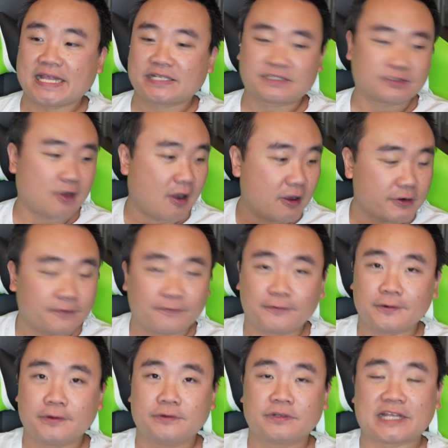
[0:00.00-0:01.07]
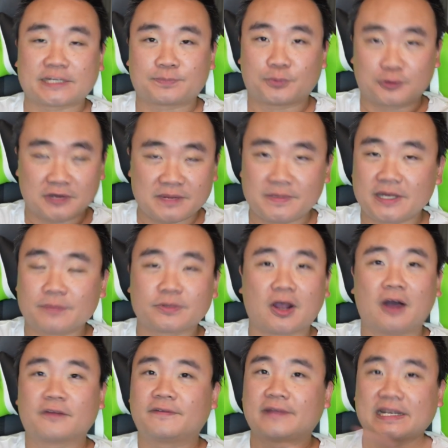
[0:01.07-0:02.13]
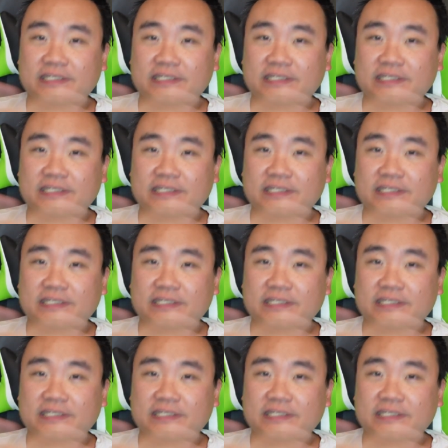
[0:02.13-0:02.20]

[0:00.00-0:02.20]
That's dog food, that's premium dog food,